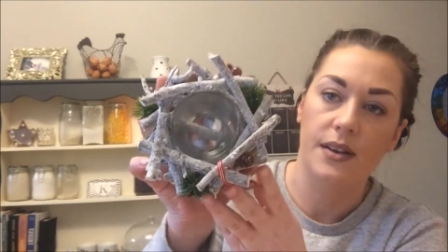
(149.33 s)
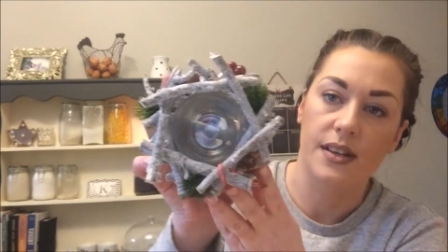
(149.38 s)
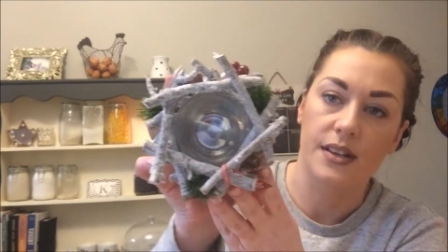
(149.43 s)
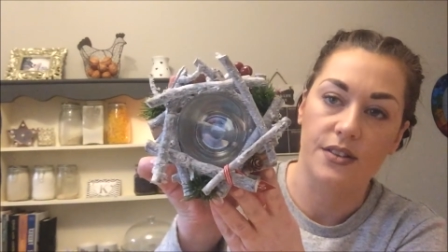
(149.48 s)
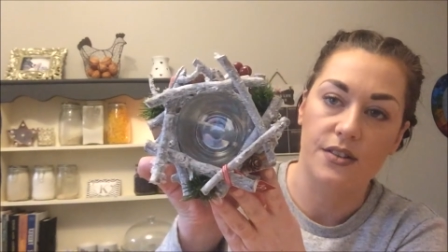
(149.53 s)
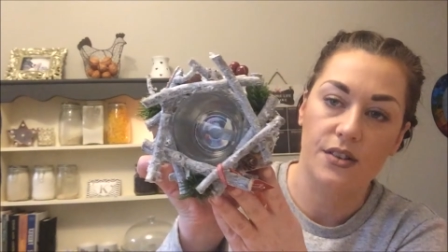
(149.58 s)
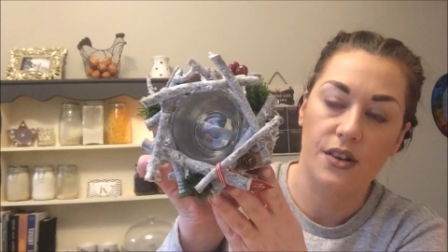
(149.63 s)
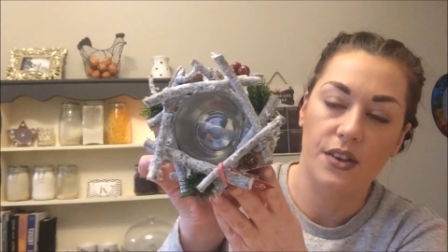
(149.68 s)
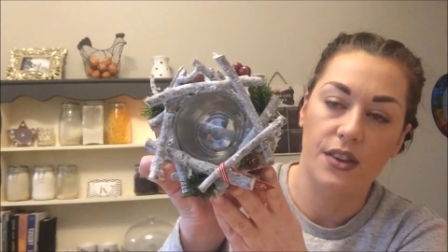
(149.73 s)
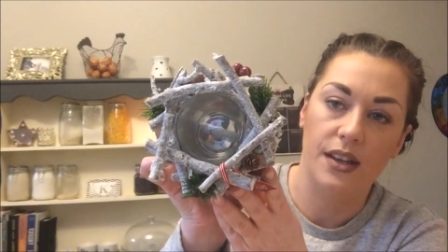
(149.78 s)

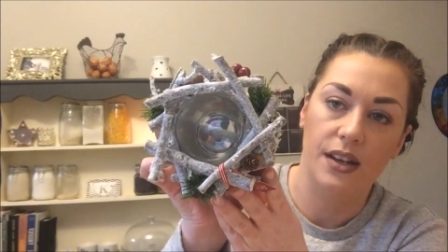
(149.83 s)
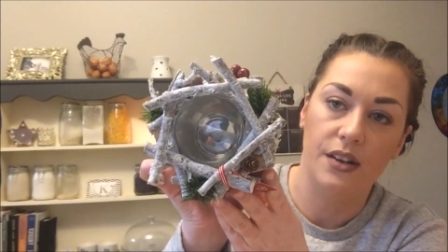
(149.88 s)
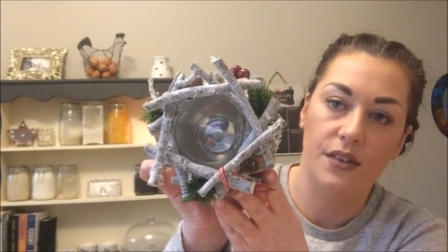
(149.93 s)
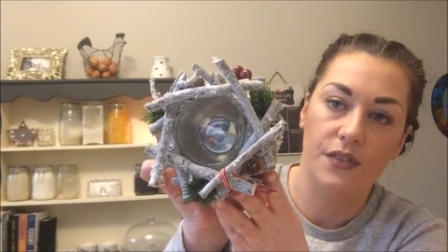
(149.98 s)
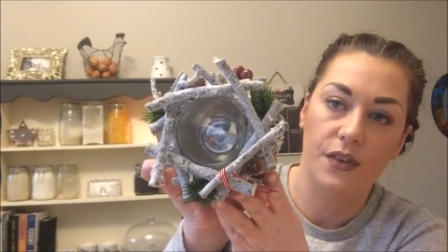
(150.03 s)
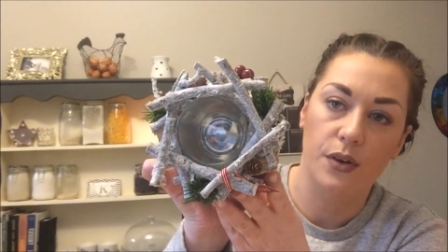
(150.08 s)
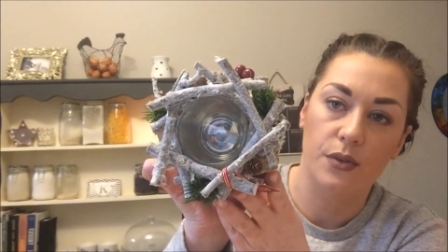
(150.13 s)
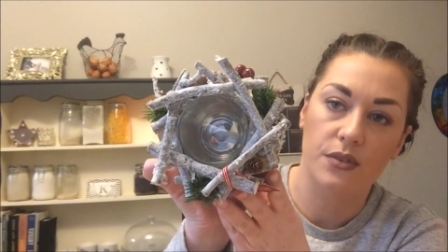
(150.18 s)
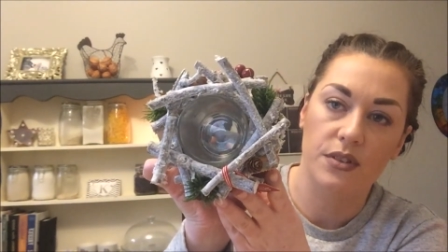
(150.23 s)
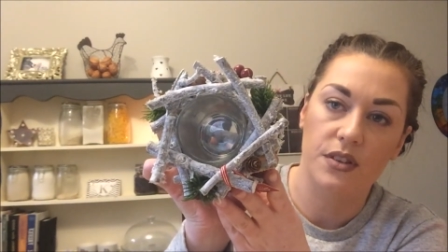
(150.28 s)
It's got the little
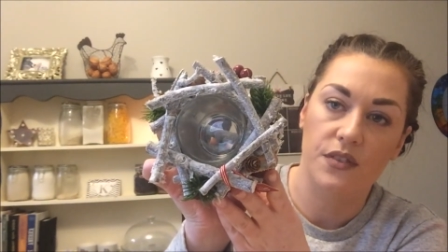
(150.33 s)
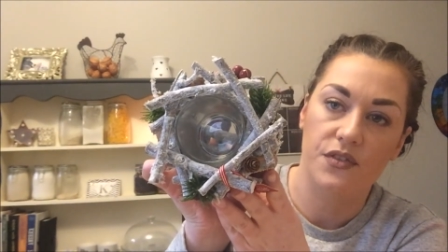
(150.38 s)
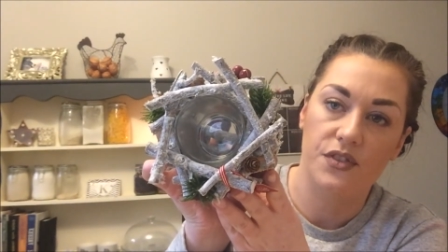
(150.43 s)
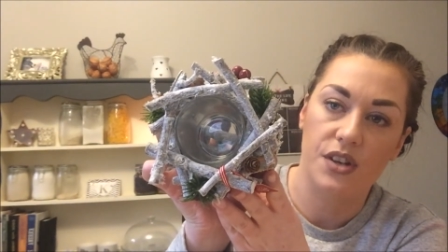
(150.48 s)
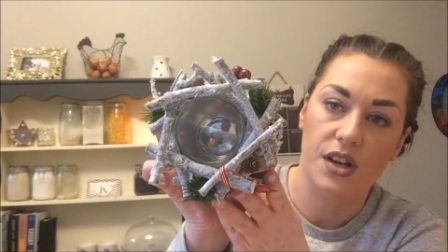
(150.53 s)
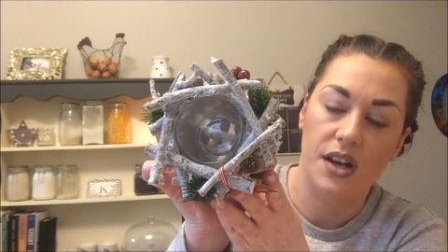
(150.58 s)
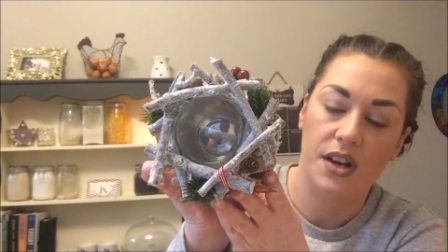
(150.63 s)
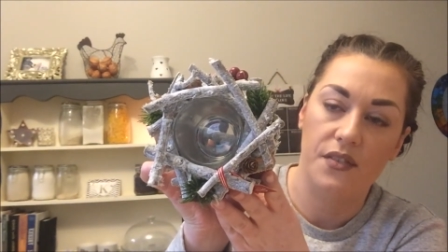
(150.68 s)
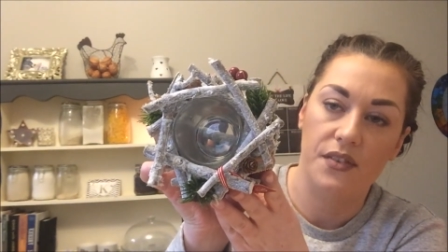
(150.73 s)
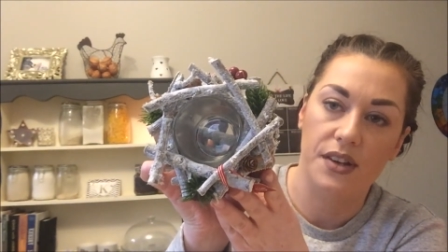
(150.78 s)
votive
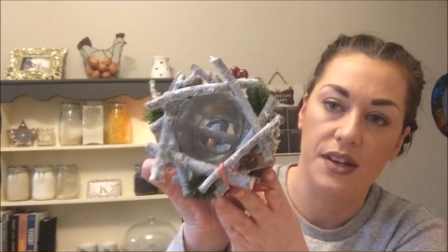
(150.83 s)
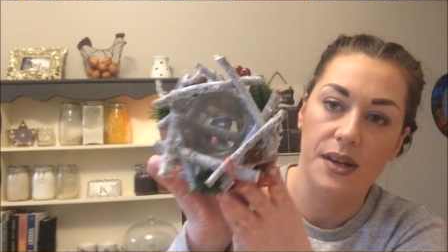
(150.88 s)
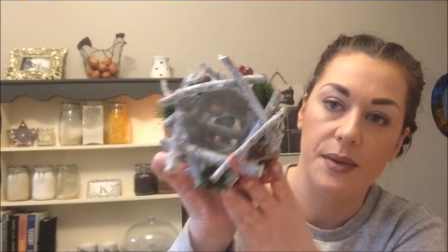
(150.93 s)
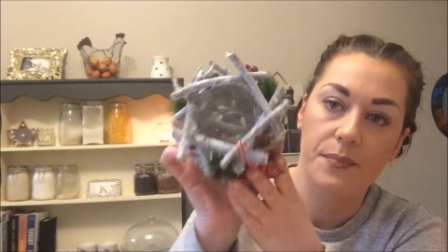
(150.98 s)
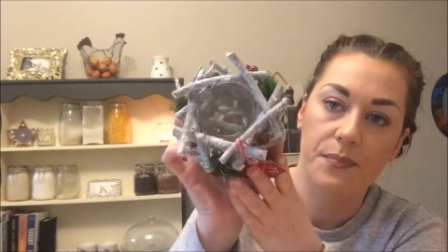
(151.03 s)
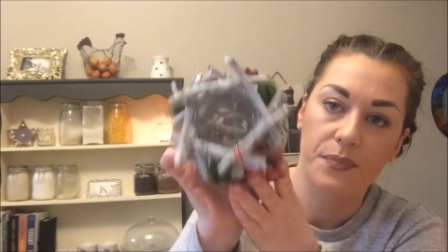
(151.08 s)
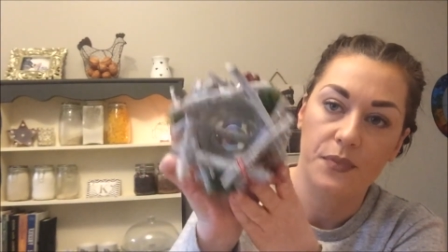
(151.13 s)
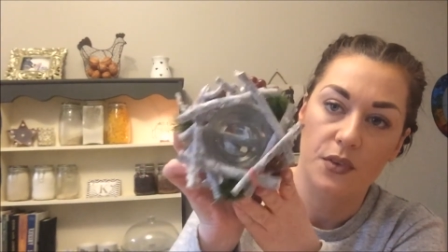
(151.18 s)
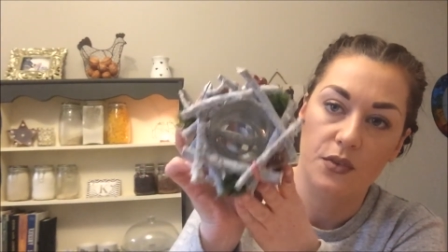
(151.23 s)
jar in it,